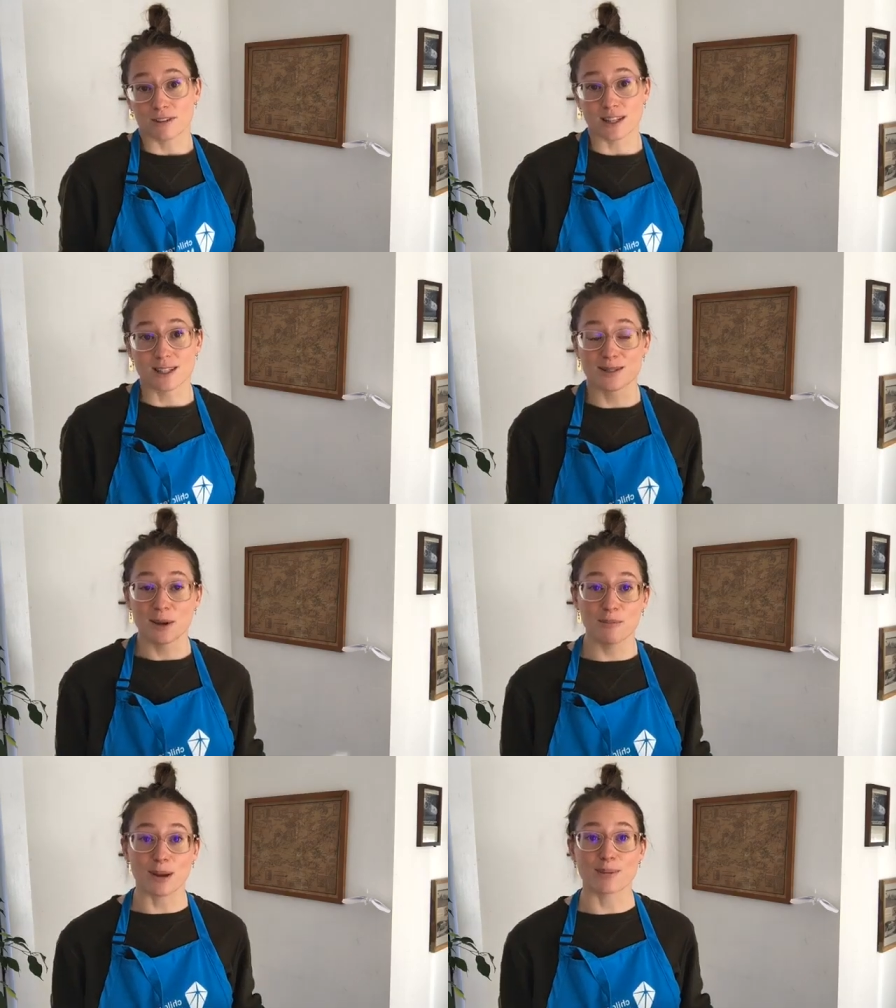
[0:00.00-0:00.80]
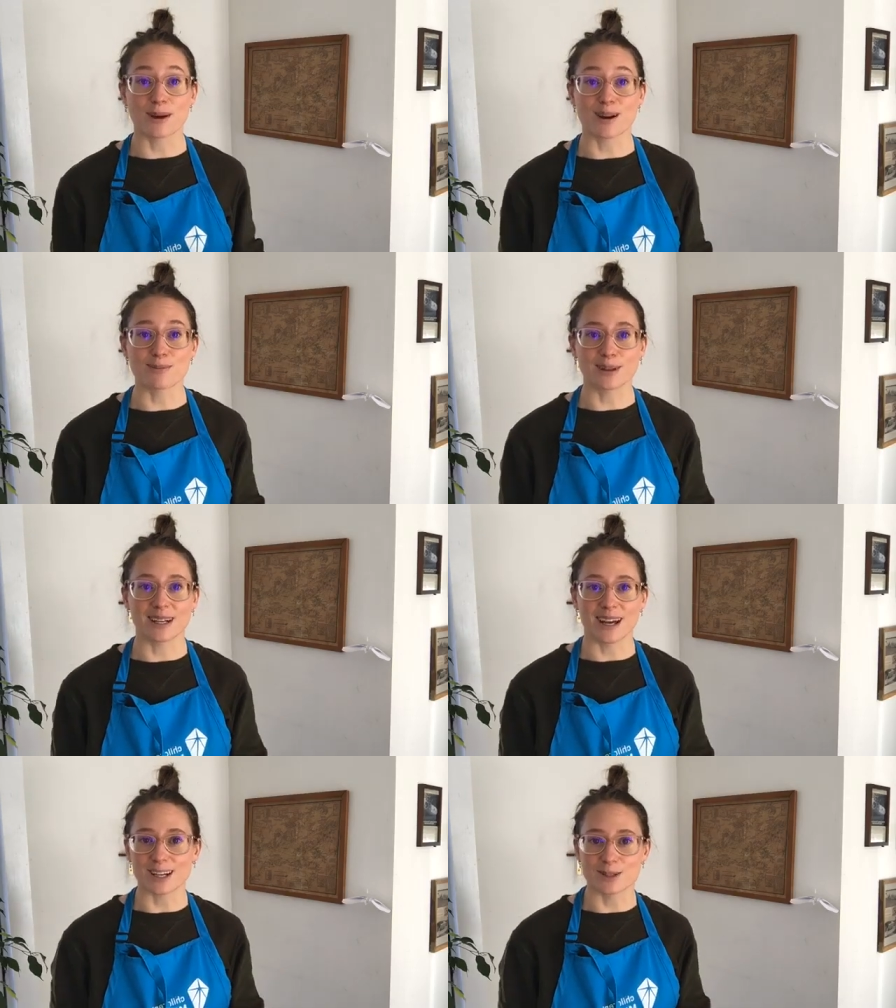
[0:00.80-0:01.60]
these paper
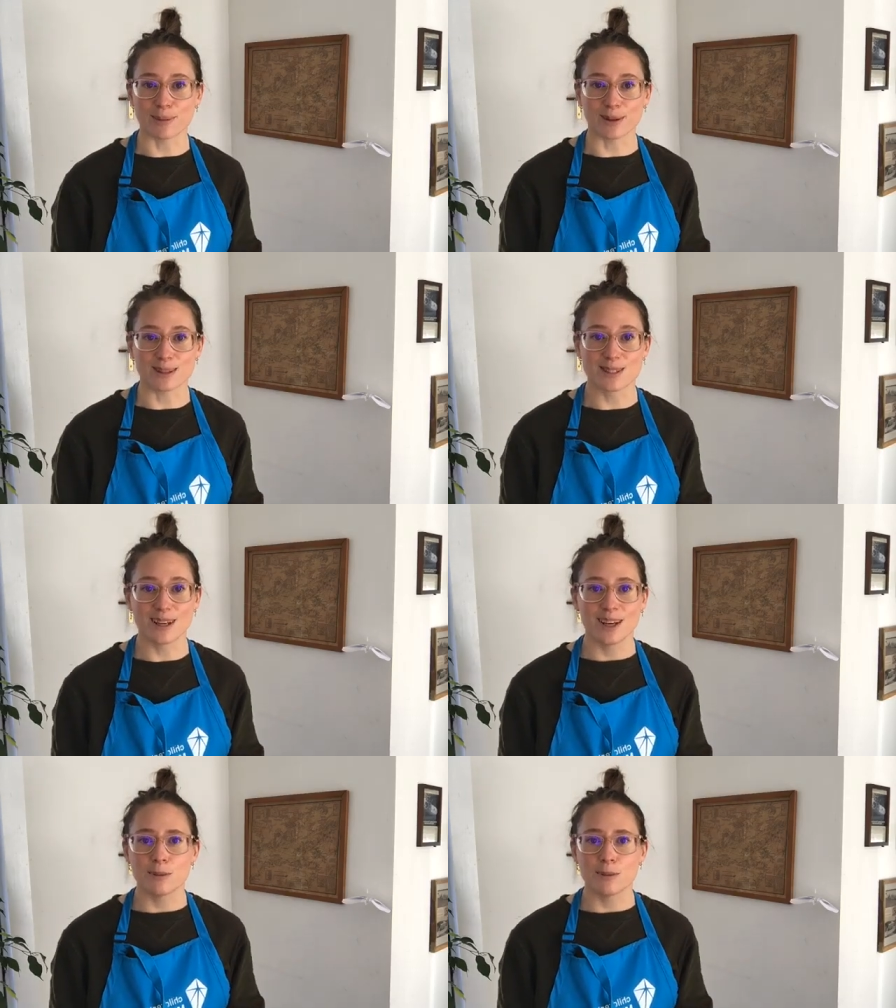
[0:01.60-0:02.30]
airplane experts